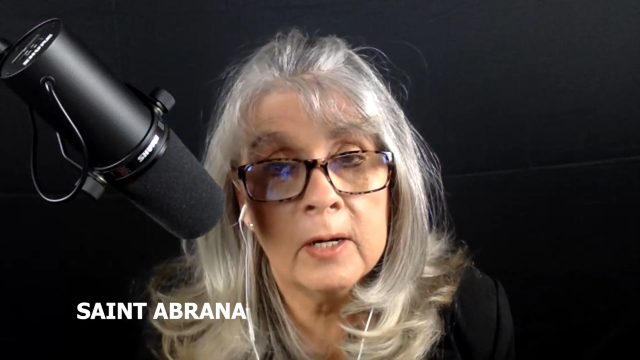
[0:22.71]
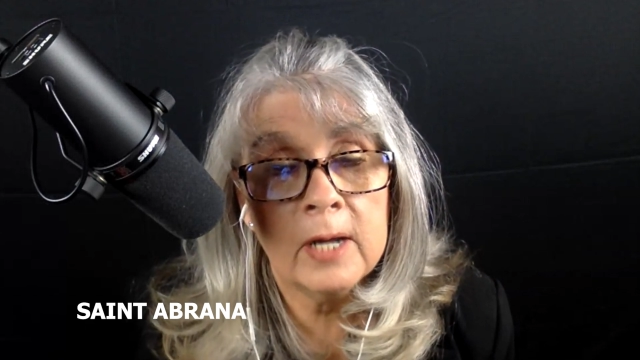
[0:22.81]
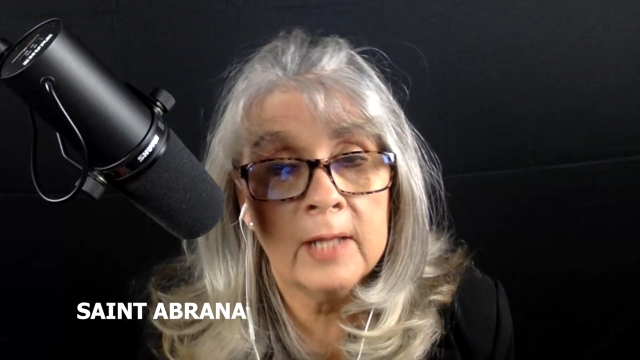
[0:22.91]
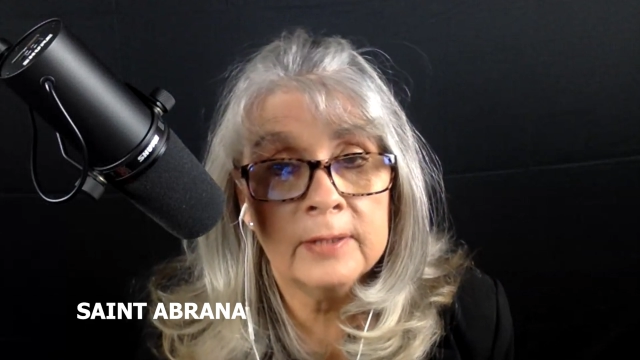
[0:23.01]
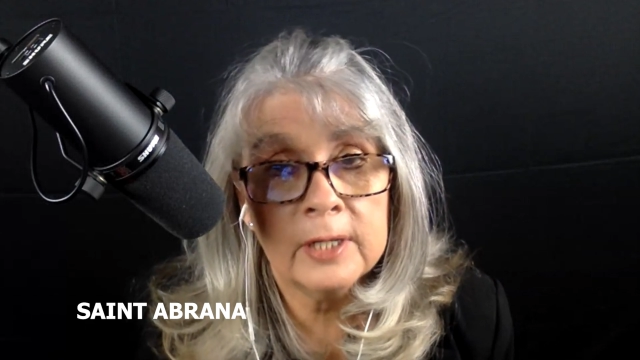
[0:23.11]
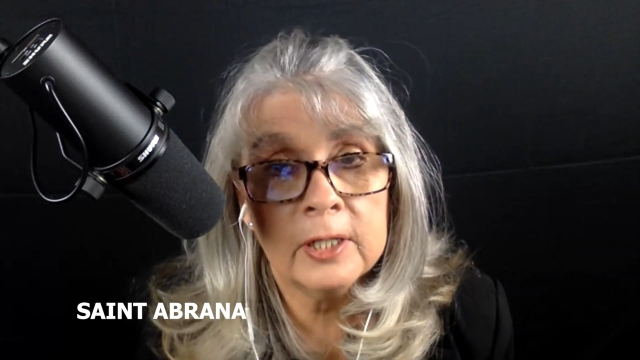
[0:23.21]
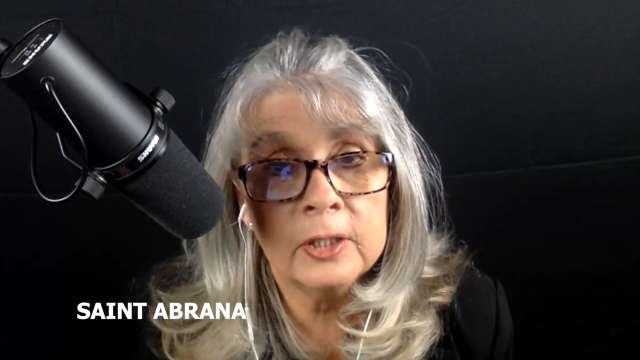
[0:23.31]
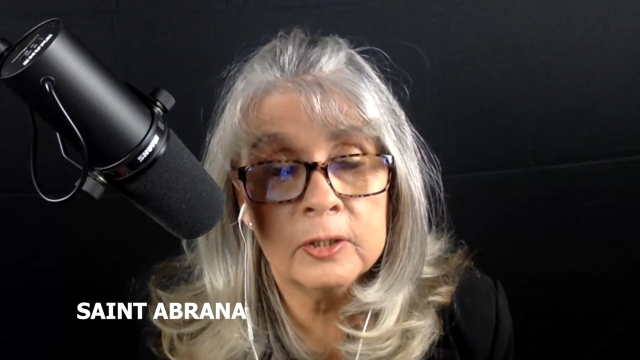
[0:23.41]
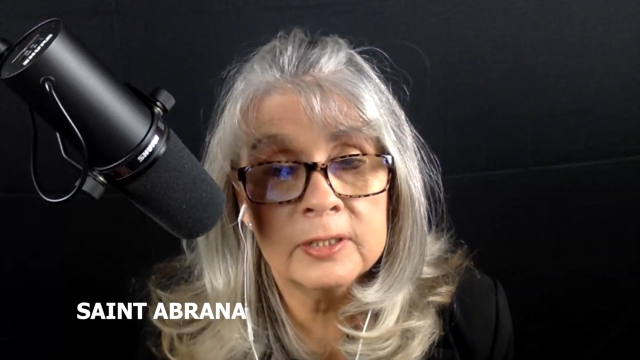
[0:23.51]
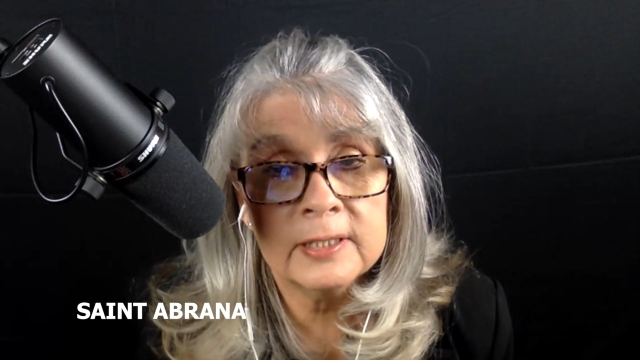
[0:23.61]
are out there
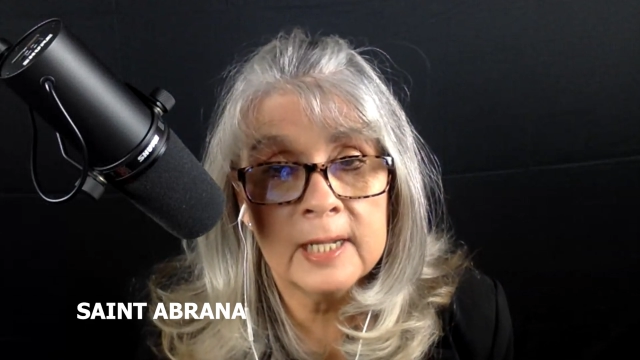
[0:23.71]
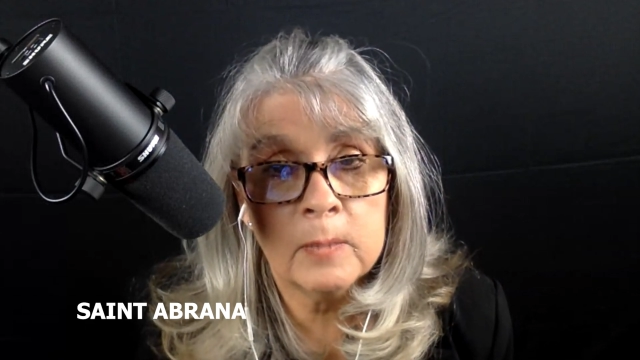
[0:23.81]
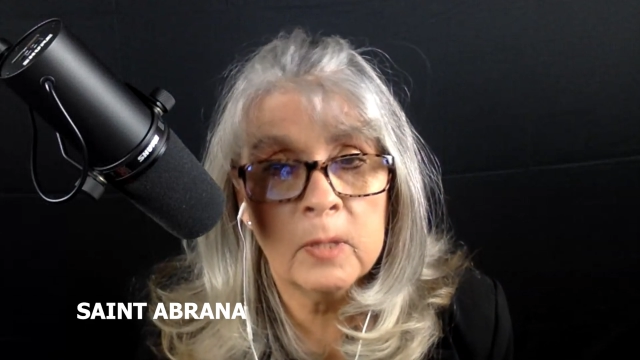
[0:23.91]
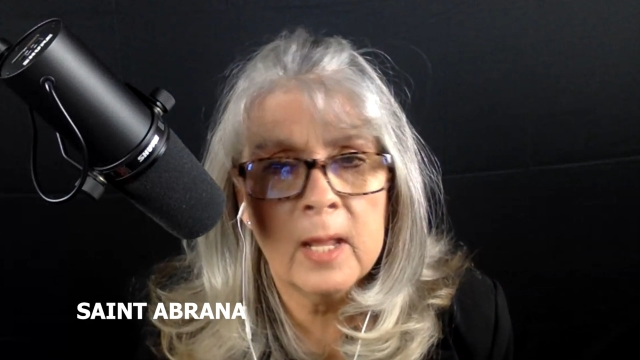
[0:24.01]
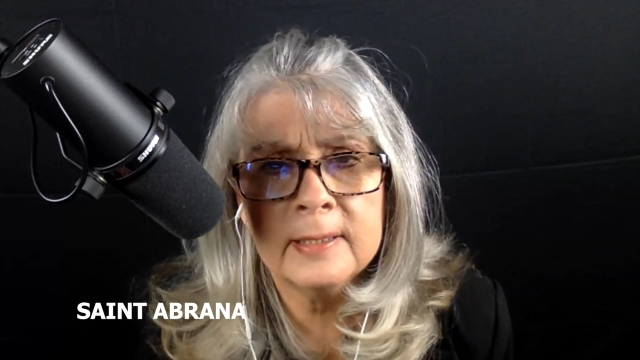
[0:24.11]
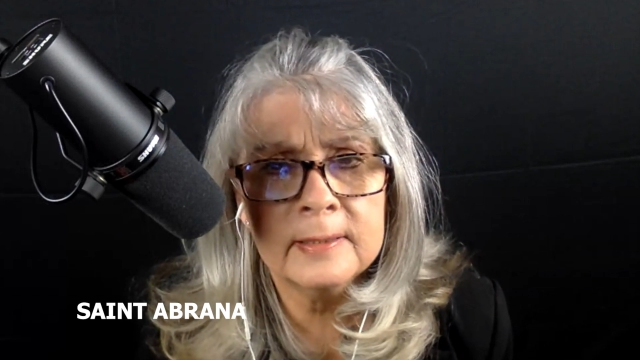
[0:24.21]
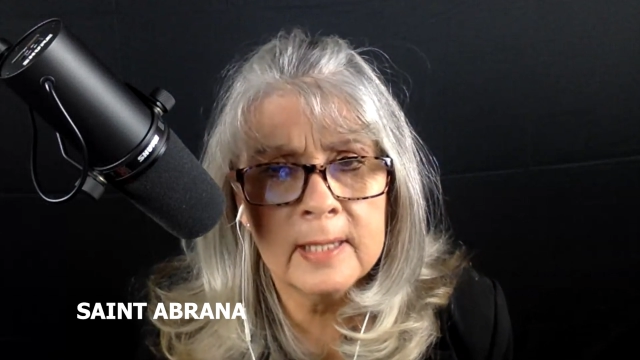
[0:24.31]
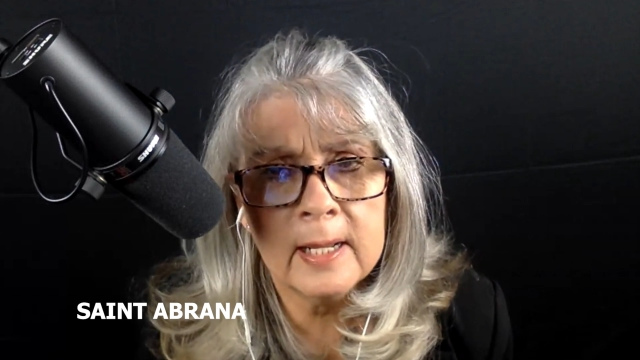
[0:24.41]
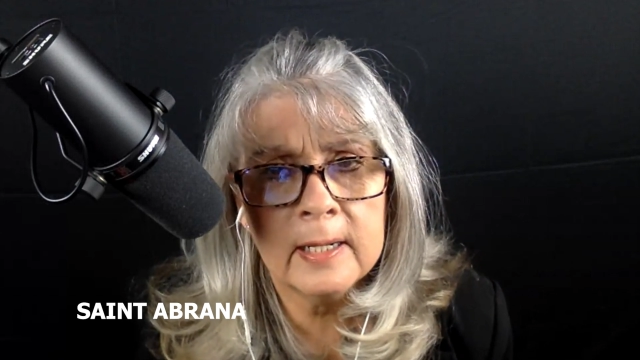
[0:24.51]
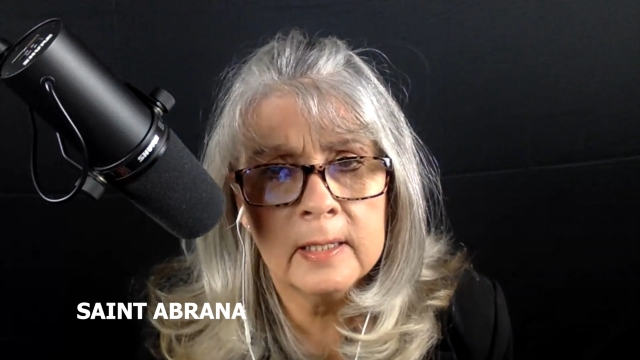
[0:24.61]
and you're saying, well, I
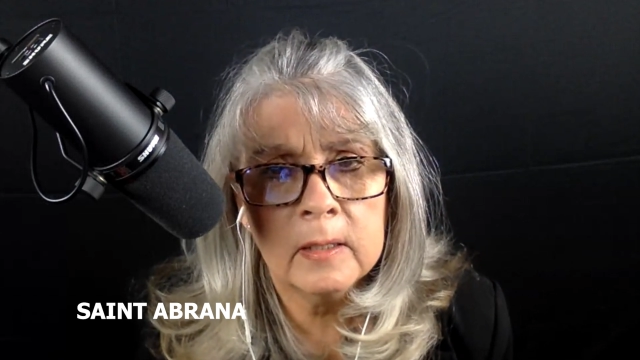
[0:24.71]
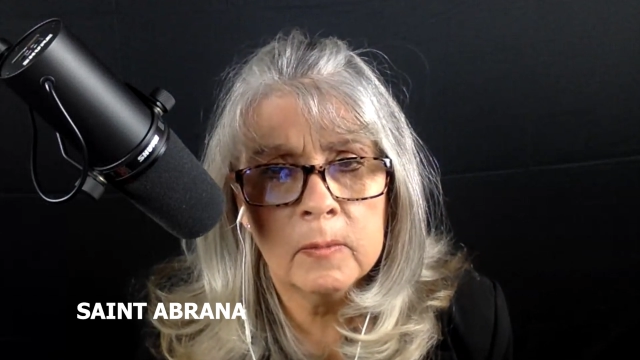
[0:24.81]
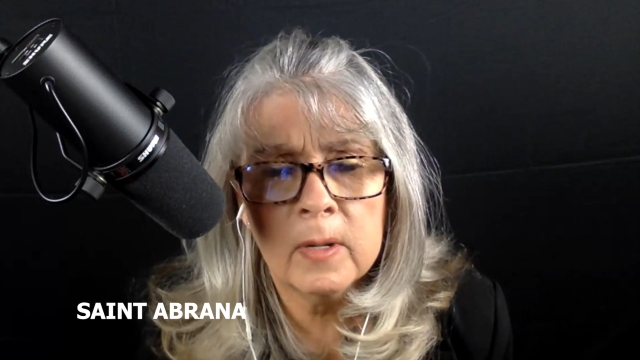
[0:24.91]
sin,